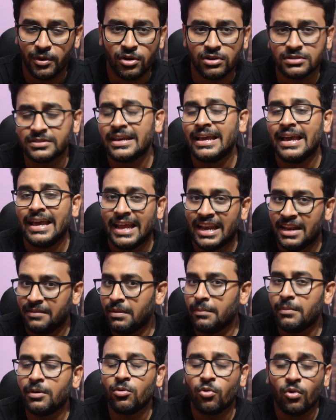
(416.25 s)
Because
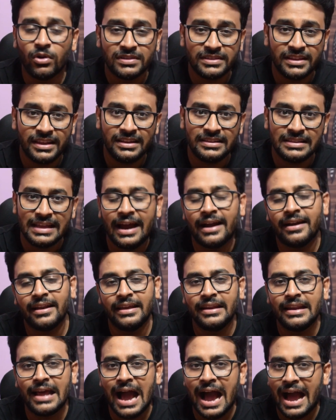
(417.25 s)
remember one thing
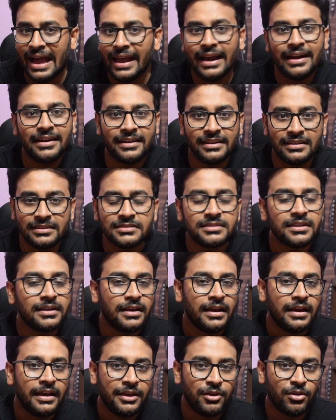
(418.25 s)
that in IITs,
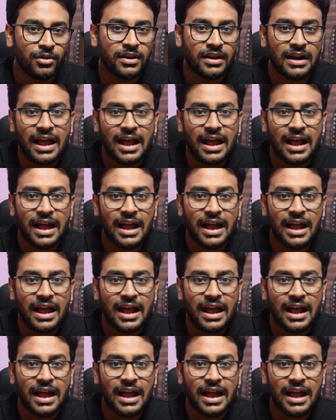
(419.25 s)
your